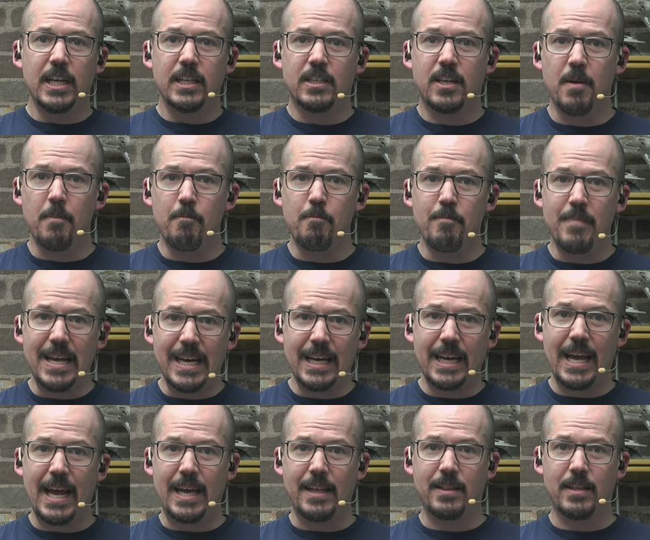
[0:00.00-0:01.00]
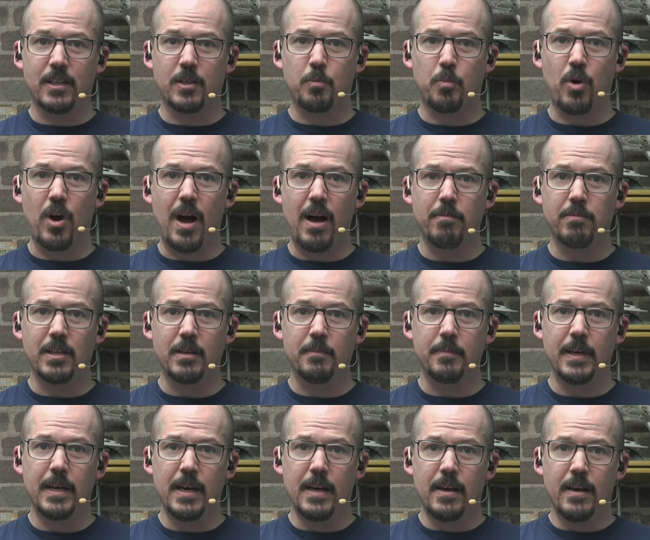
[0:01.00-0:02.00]
to mitigate this
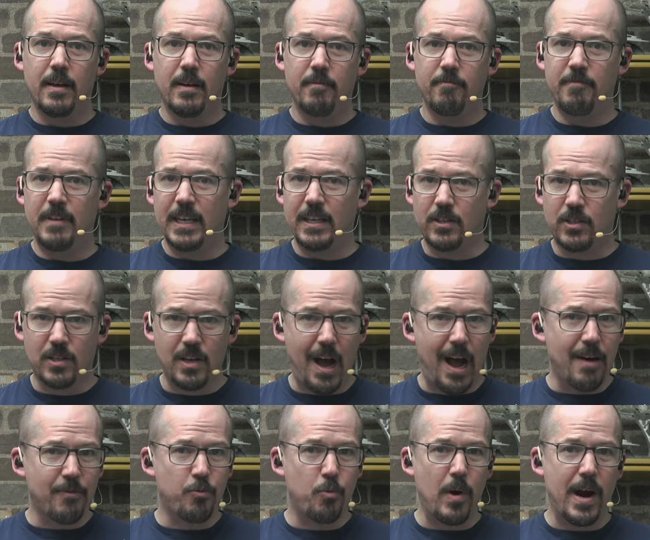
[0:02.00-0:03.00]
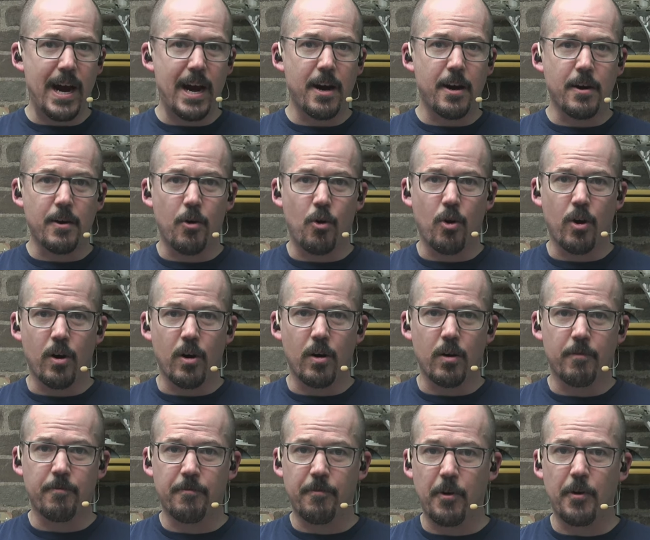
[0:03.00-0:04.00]
problem via software
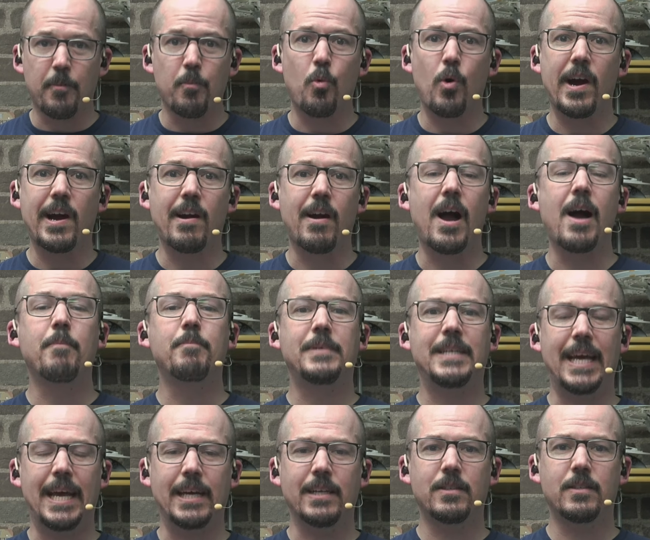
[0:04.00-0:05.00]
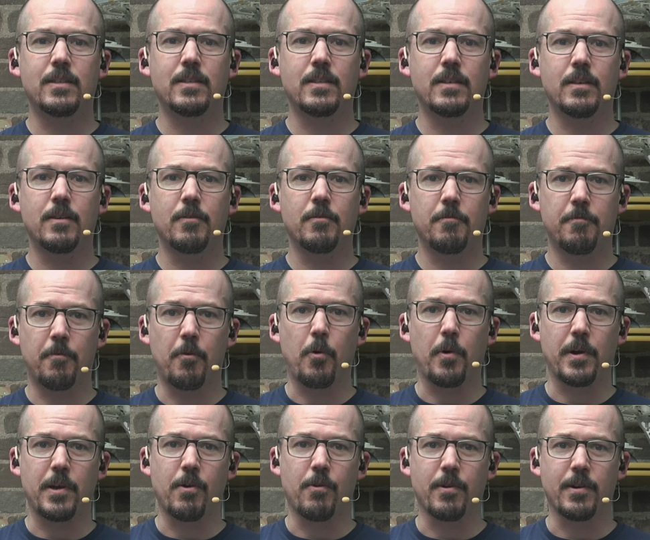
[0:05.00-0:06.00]
or firmware updates
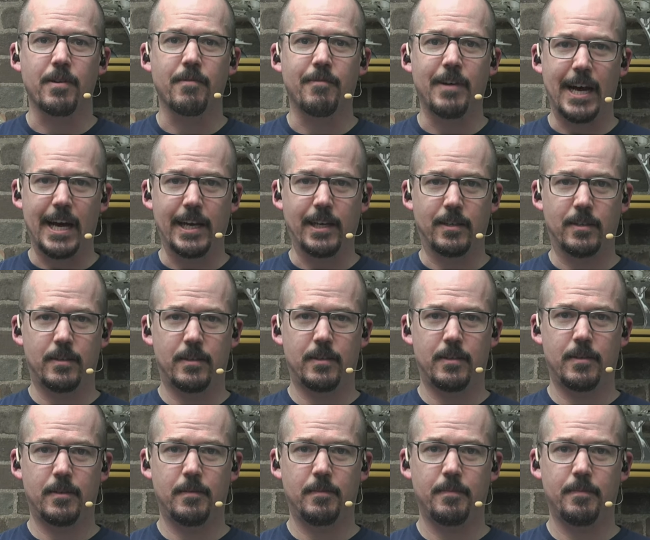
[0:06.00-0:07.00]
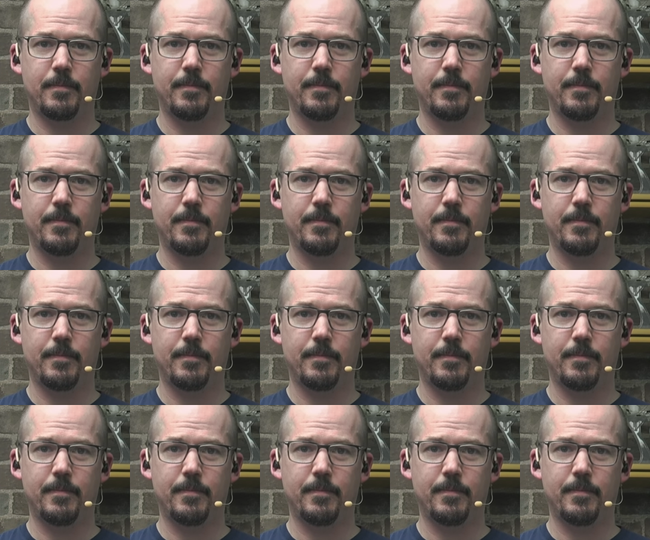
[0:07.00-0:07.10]
for your device.